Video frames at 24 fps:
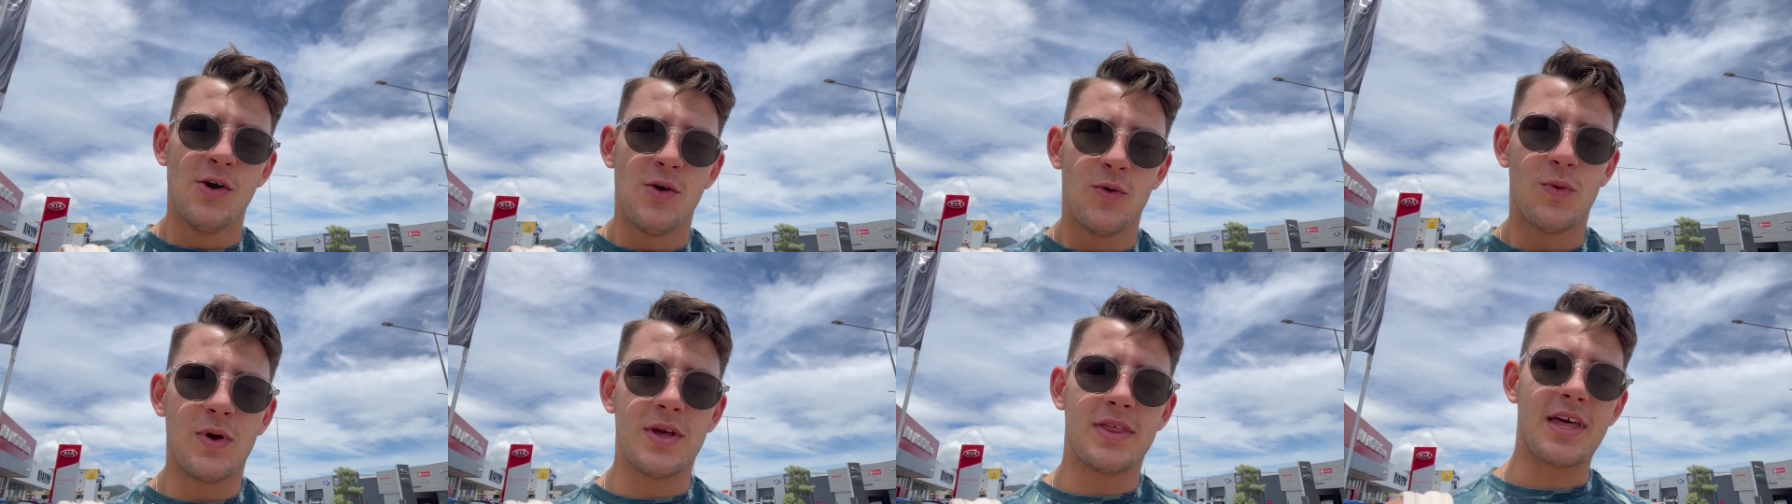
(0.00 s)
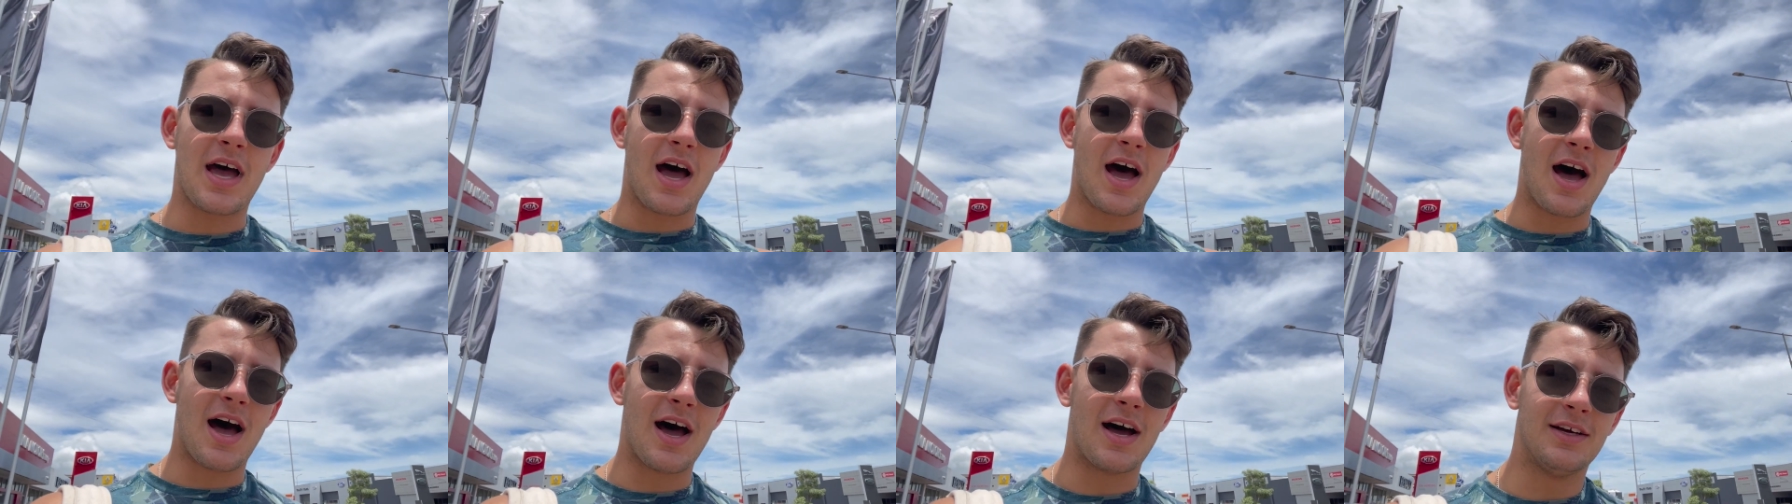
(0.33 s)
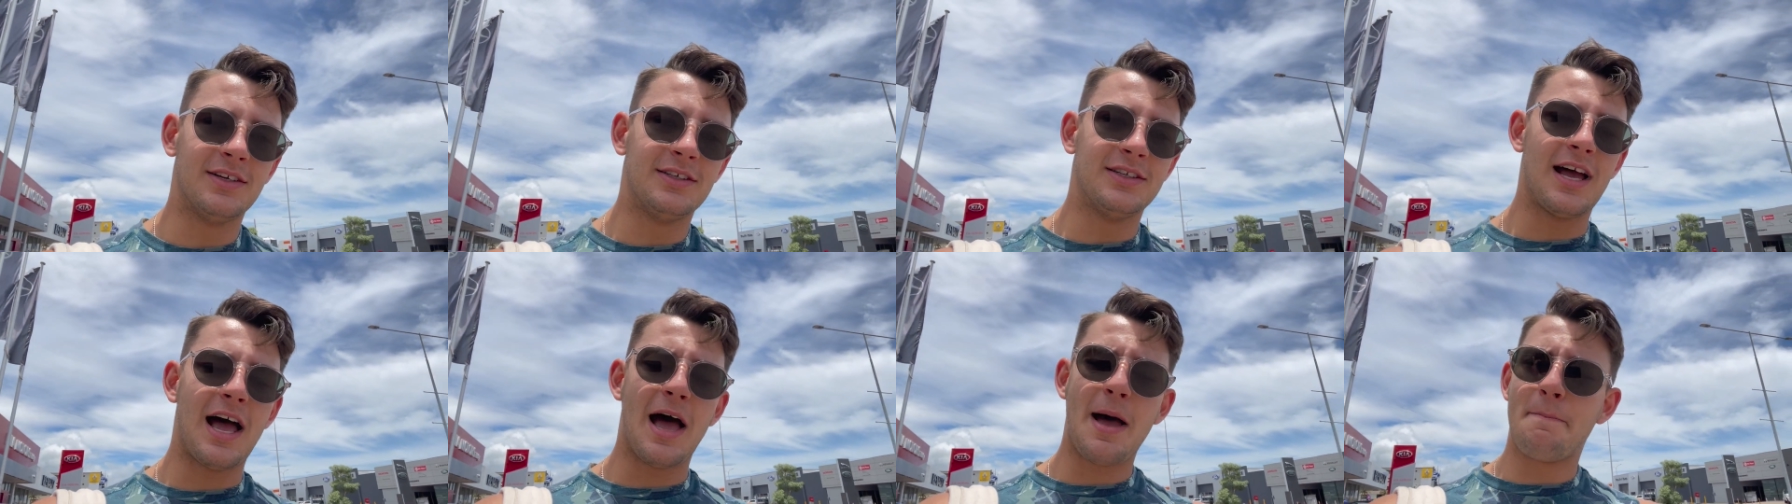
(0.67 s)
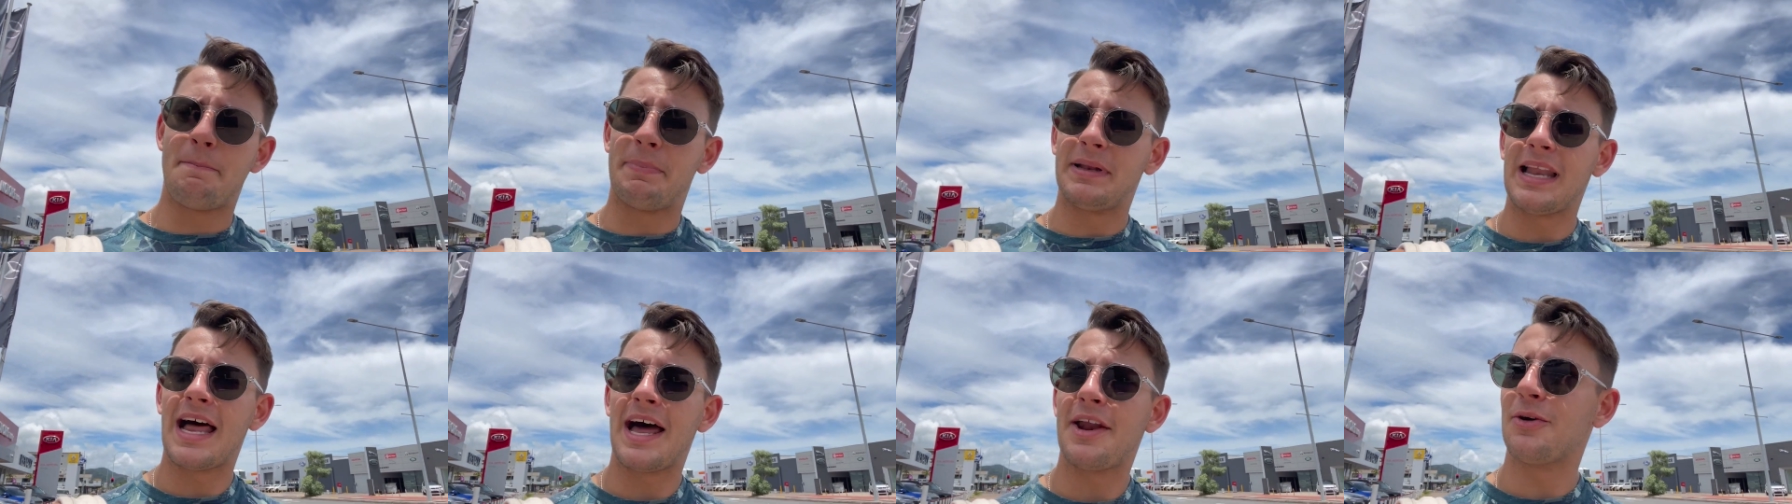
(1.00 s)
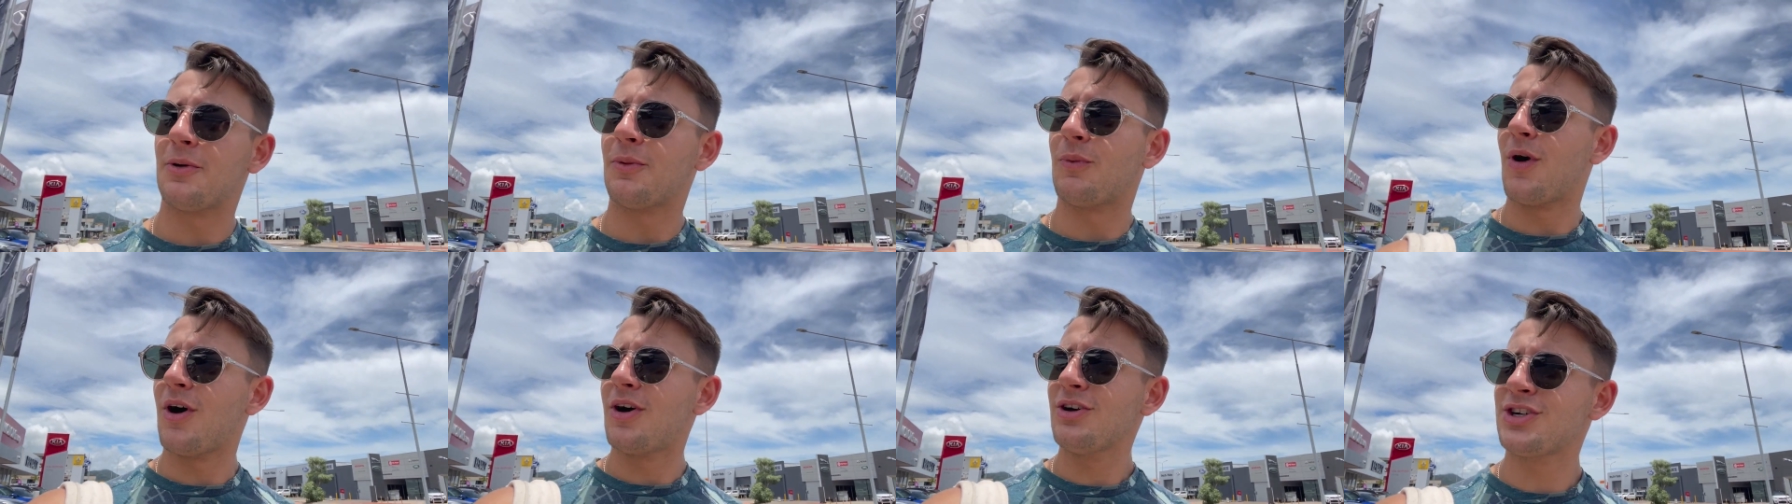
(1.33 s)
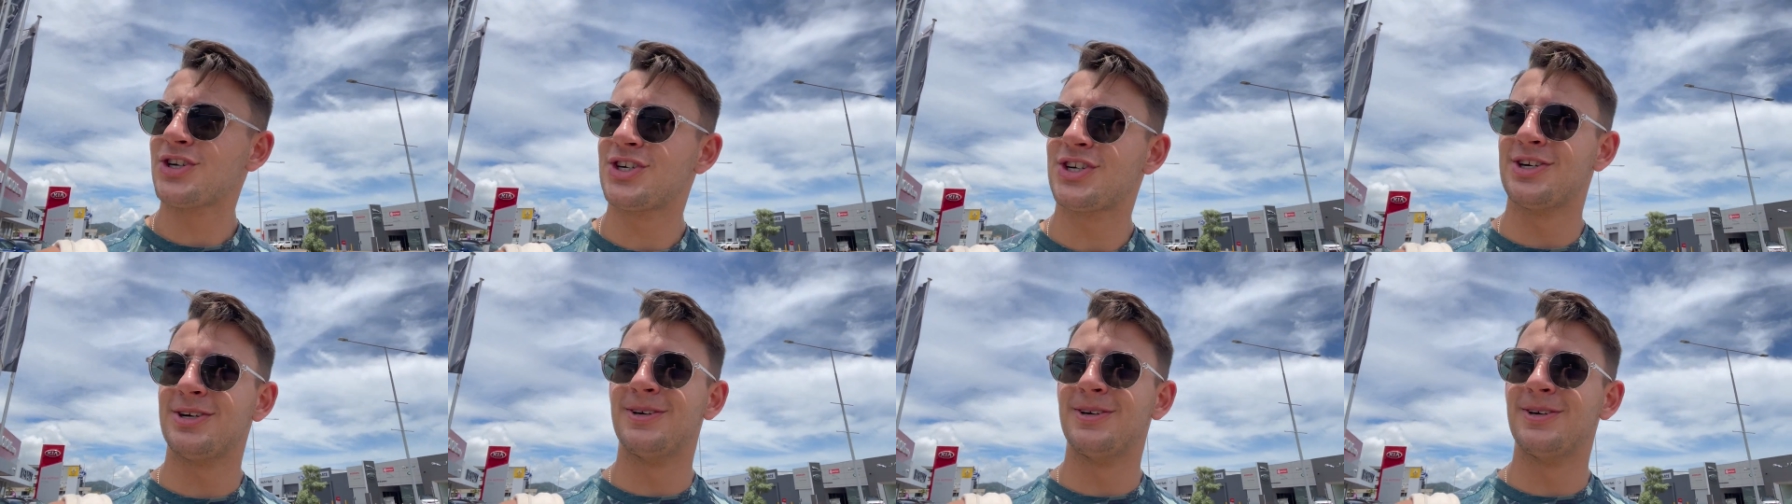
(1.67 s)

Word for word: with uh, a bladder wash.